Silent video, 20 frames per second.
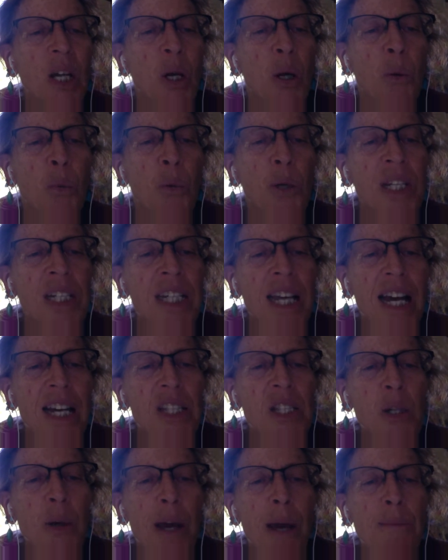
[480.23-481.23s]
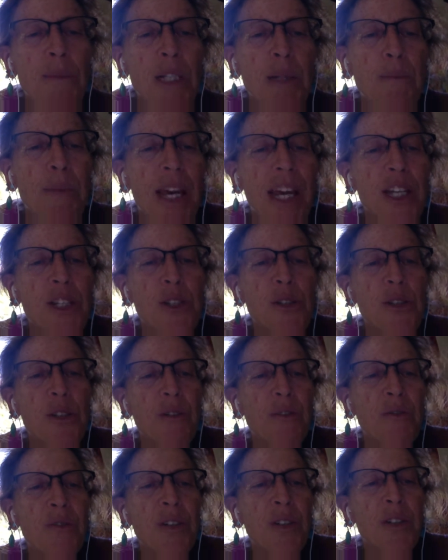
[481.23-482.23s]
Wind has no empty pages to
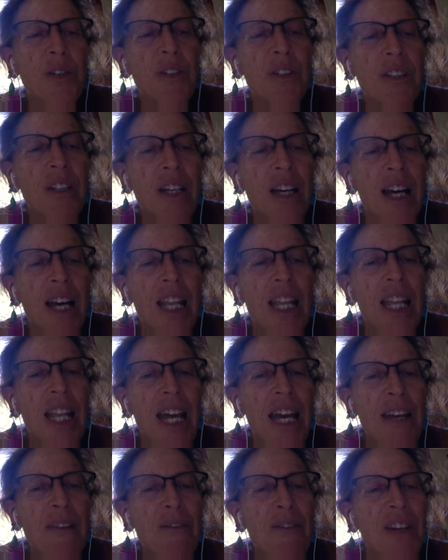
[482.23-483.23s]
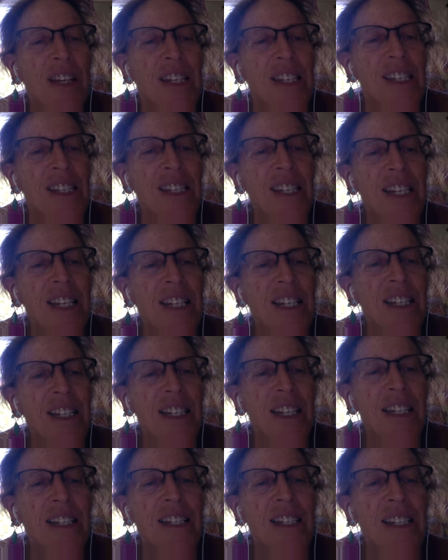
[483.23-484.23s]
fill. Life sings
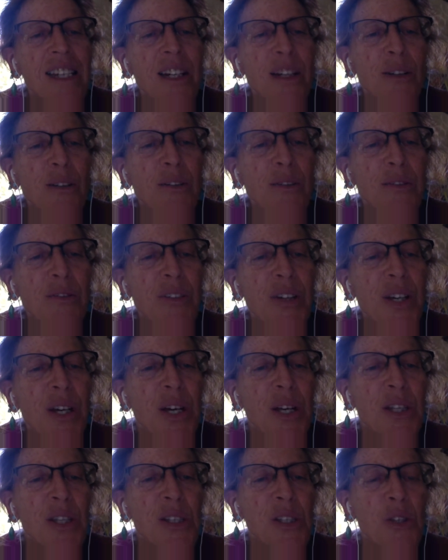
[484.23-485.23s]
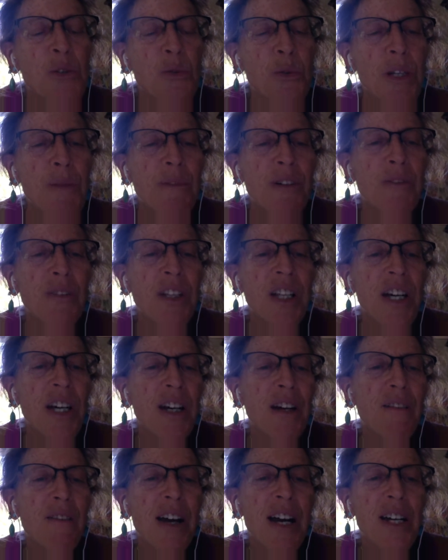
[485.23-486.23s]
itself. This dream of
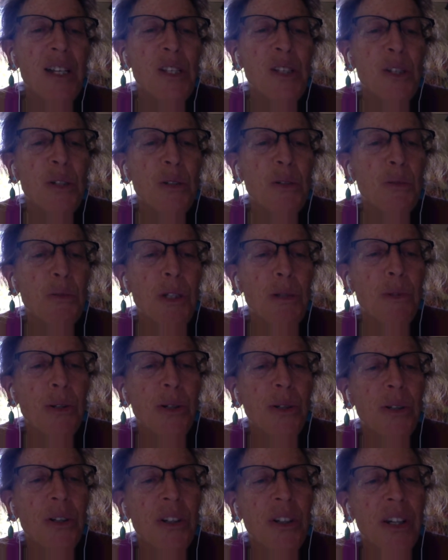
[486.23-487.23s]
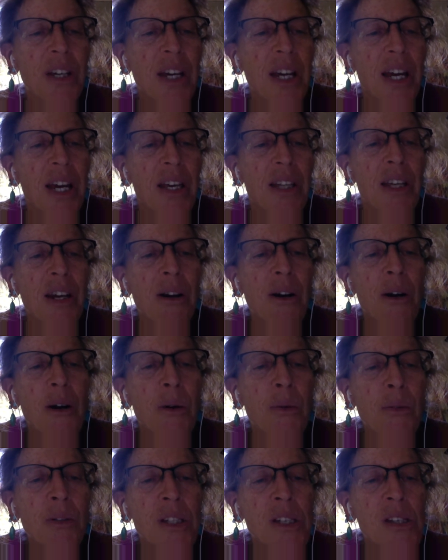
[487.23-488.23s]
love has no dreamer. There are
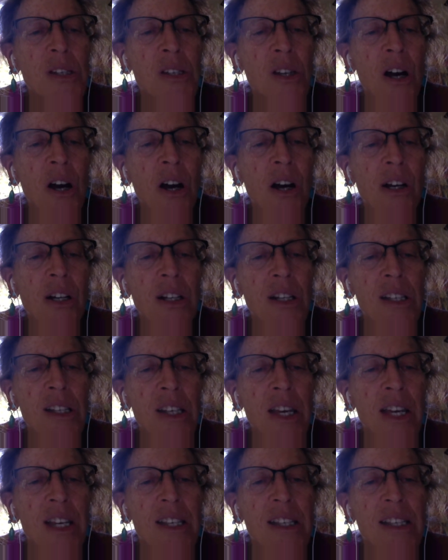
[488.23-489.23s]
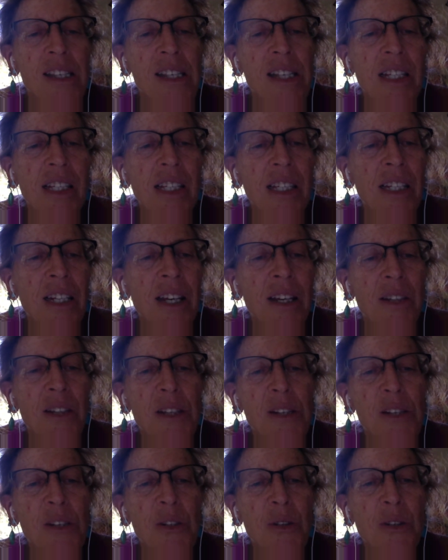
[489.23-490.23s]
only songs singing
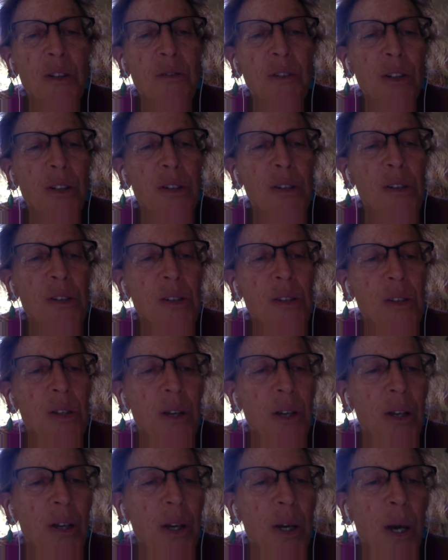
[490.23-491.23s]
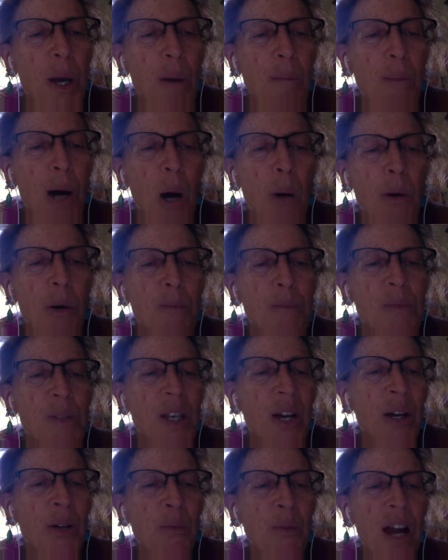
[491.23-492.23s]
this universe. Poems
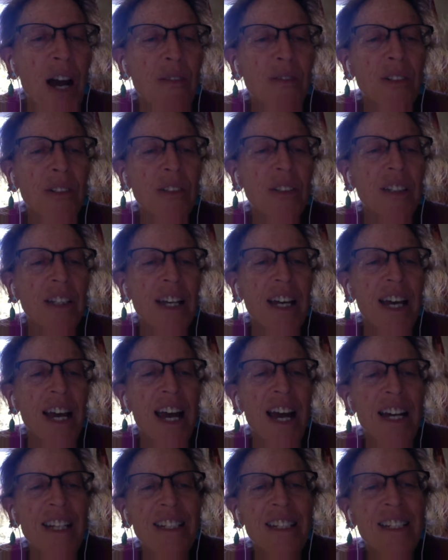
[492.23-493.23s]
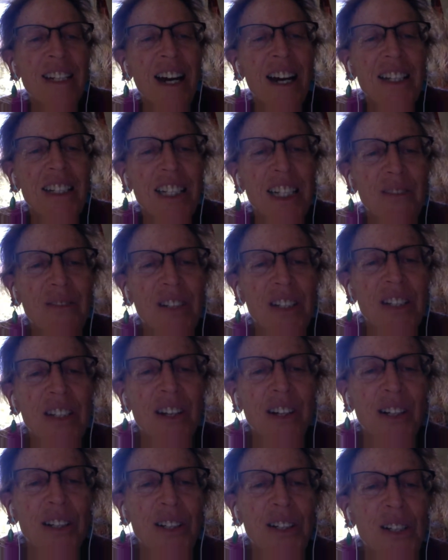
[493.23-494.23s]
unravel, and not even
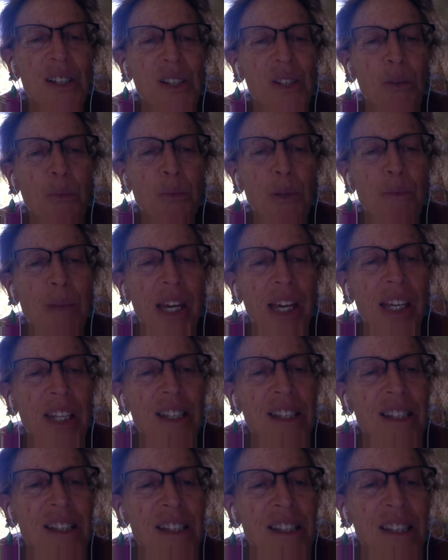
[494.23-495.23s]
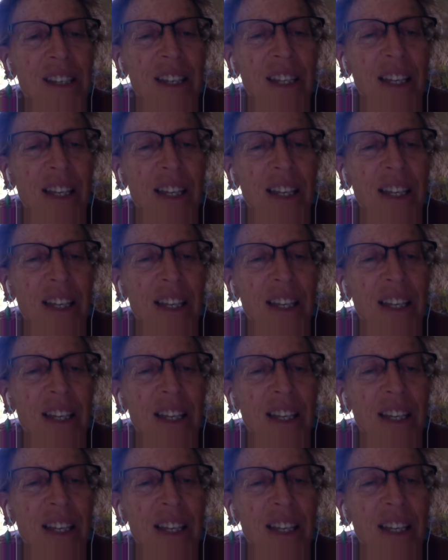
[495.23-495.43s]
darkness remains.